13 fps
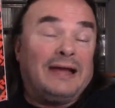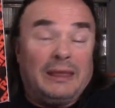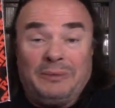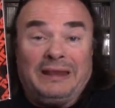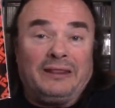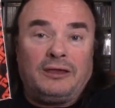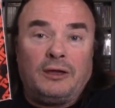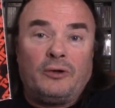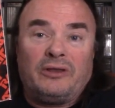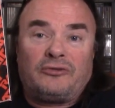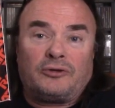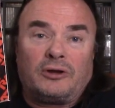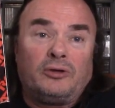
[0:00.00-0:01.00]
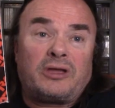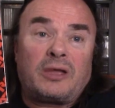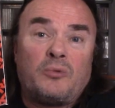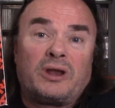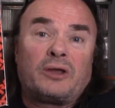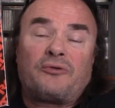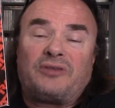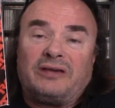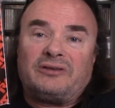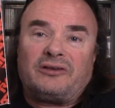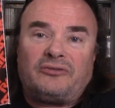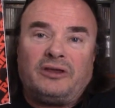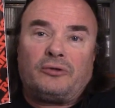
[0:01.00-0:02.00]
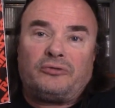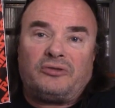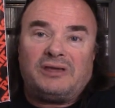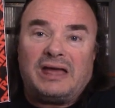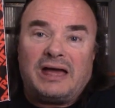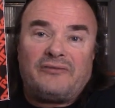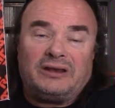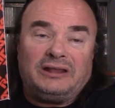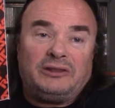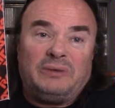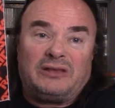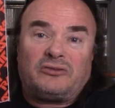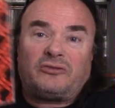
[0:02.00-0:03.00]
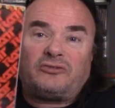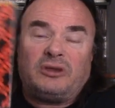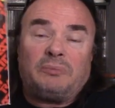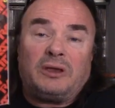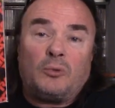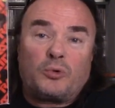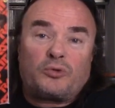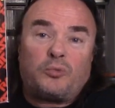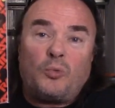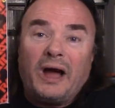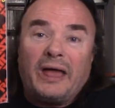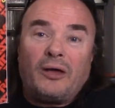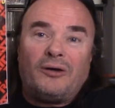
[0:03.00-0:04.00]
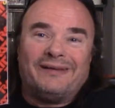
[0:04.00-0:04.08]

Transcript: I immediately go and start looking what other seven inch singles do they have. I need to make this shipping worthwhile.